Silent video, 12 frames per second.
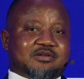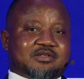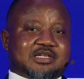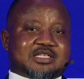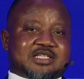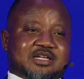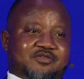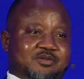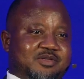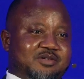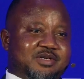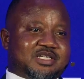Let's start from
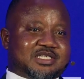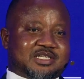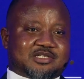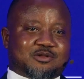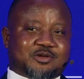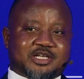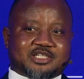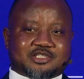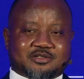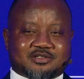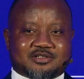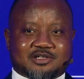the basics.
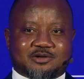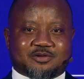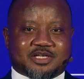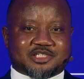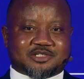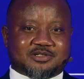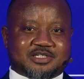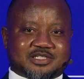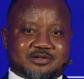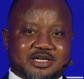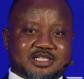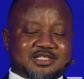Location. The location is
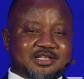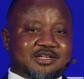great,